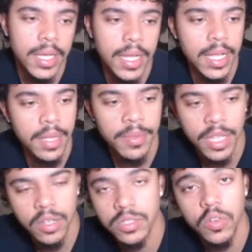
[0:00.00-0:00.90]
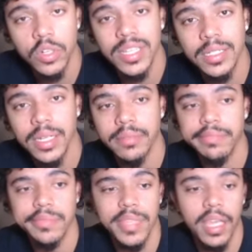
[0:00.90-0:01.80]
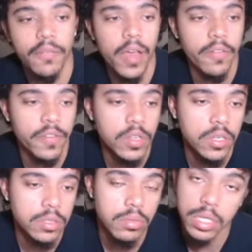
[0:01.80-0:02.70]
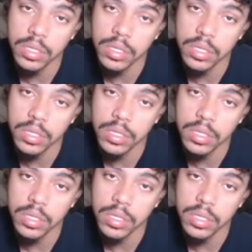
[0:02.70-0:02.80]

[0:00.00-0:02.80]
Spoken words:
And they couldn't score a touchdown. Kick 5 field goals.